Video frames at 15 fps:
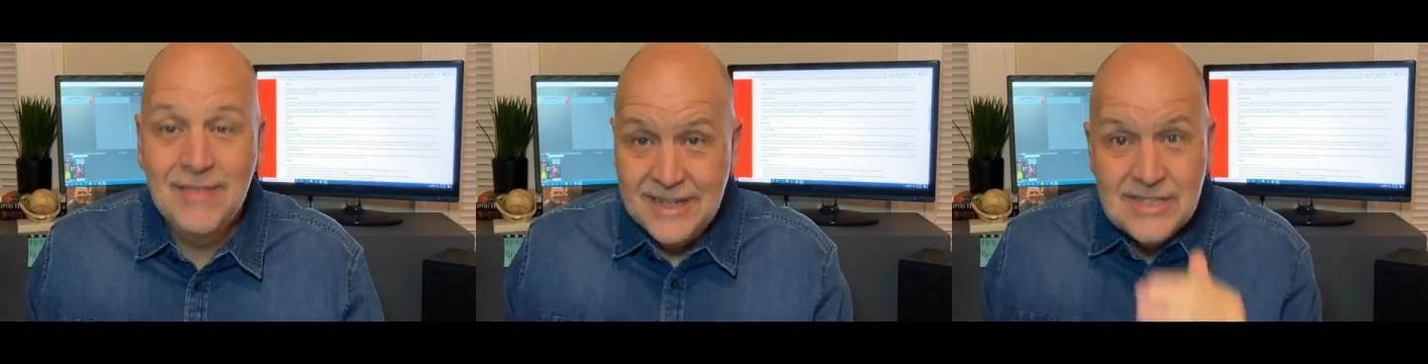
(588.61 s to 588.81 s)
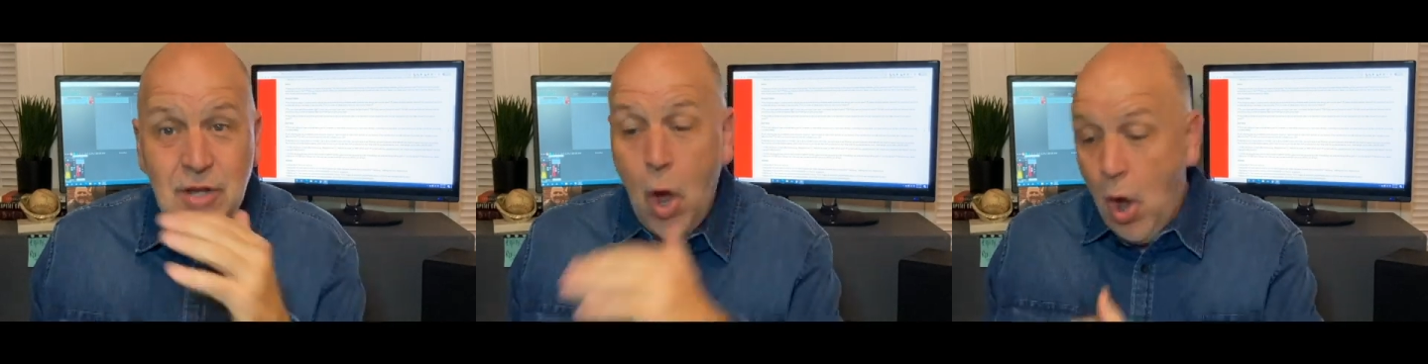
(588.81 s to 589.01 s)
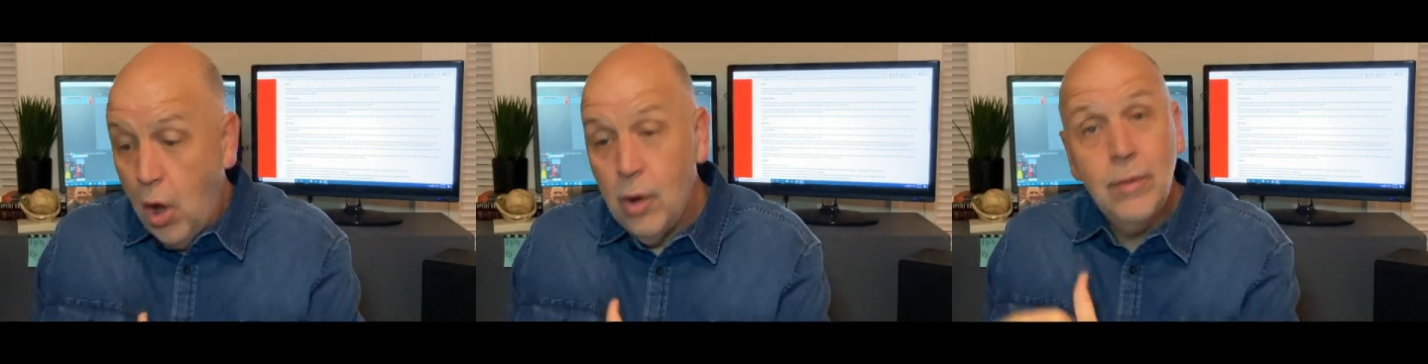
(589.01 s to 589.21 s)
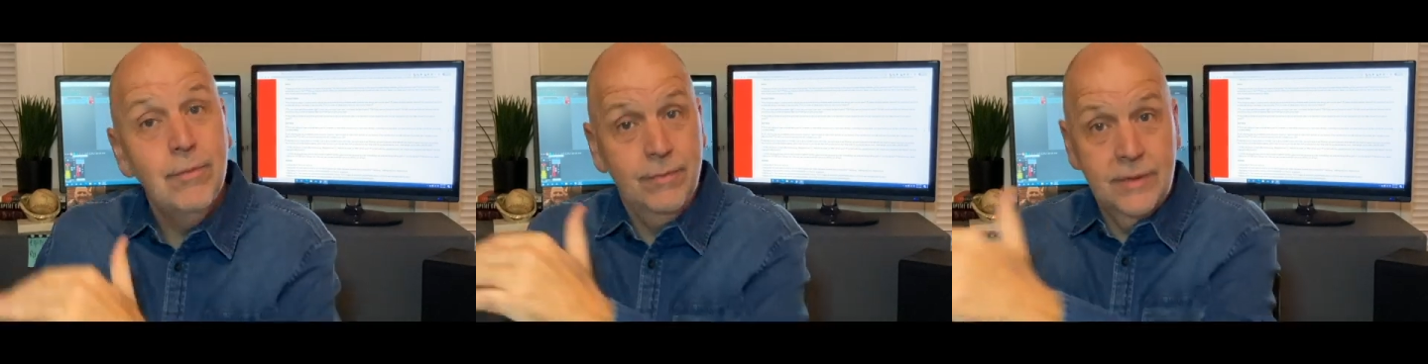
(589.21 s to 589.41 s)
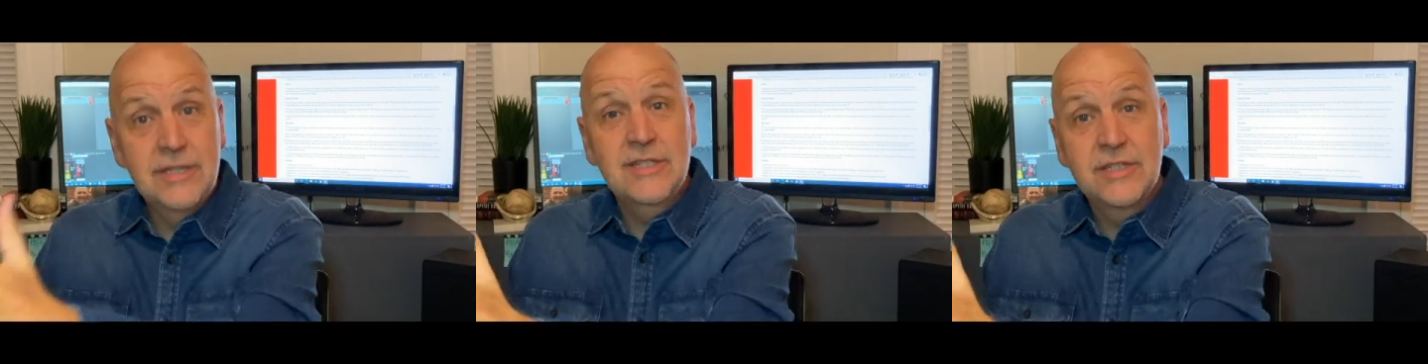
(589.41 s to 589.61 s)
That's all.
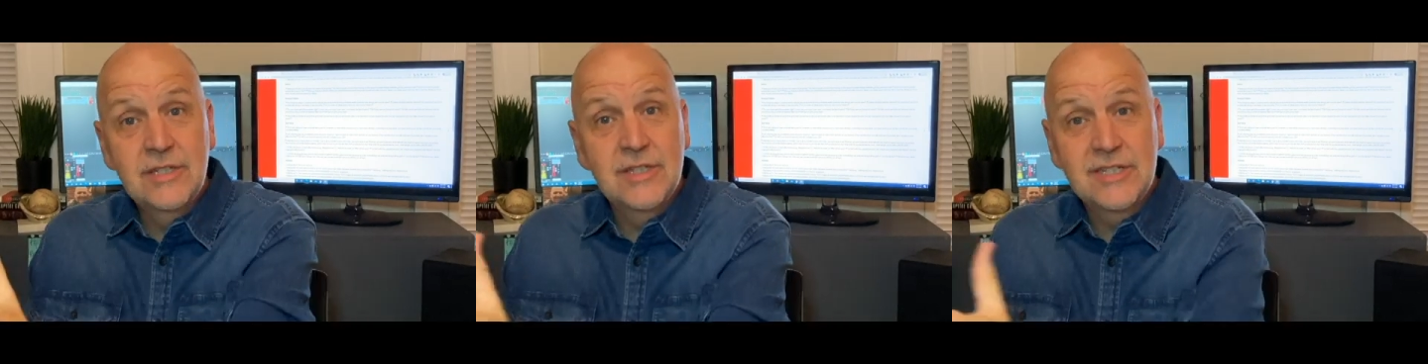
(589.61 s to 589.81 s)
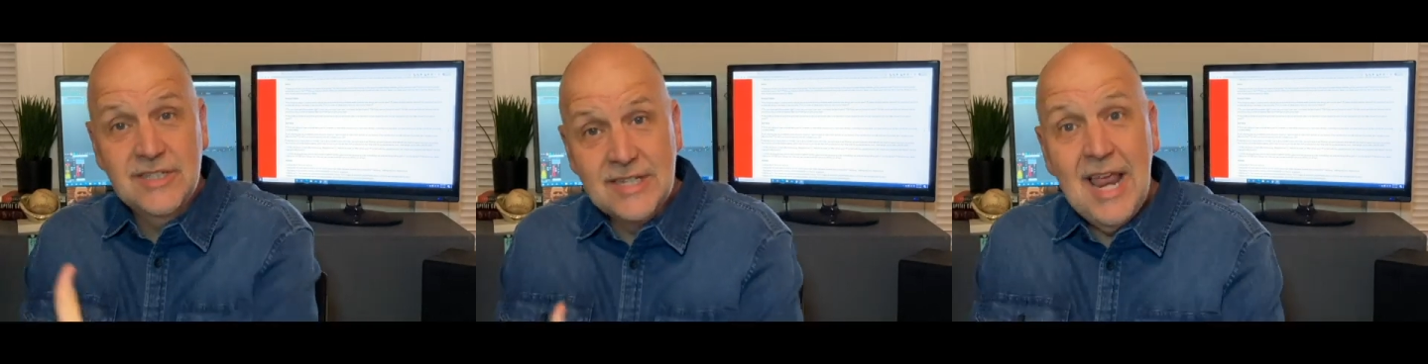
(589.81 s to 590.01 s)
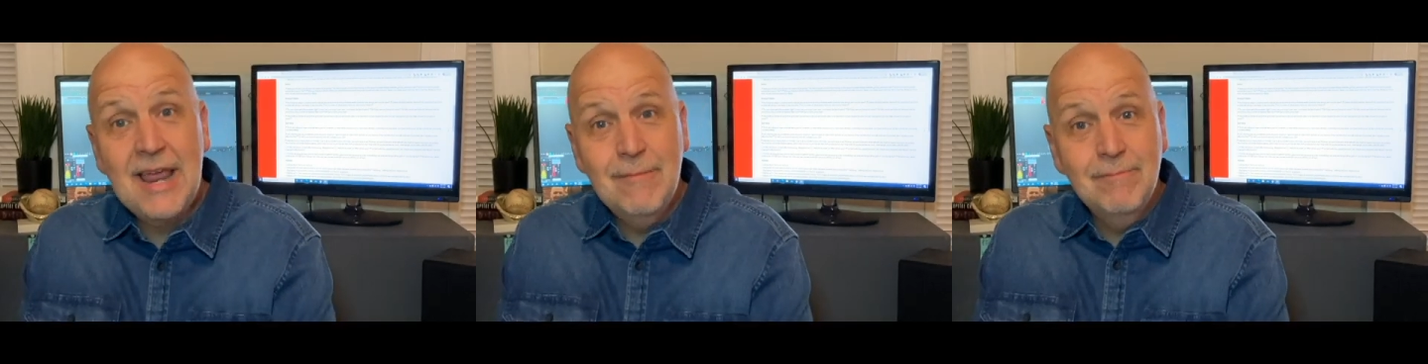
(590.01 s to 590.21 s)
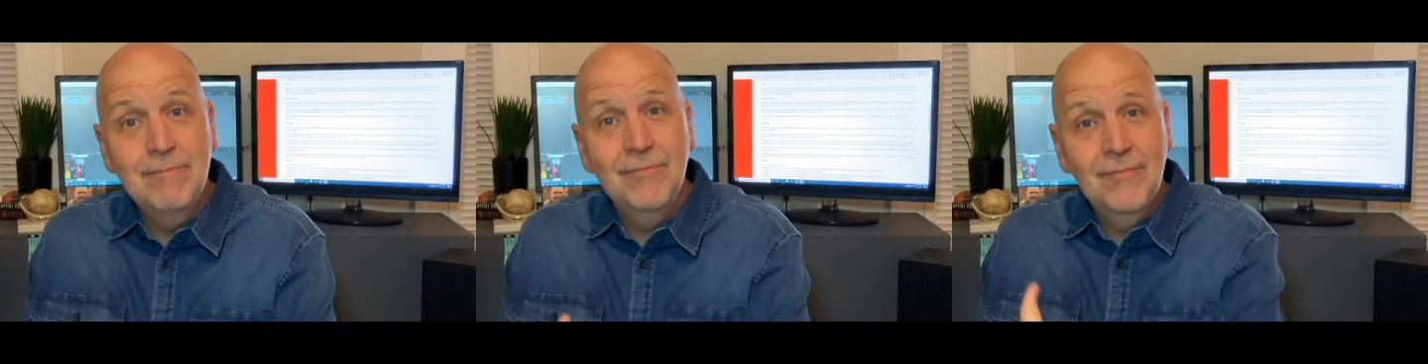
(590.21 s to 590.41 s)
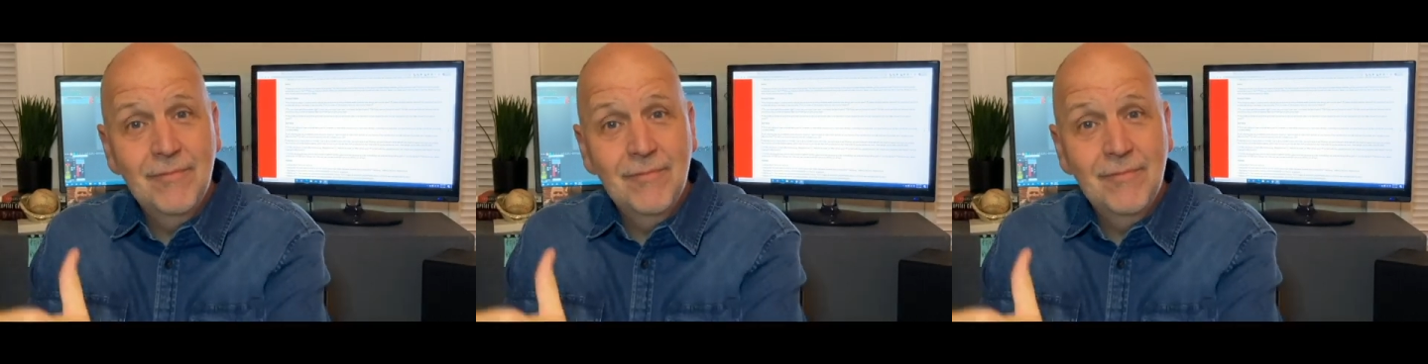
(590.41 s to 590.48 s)
This is the same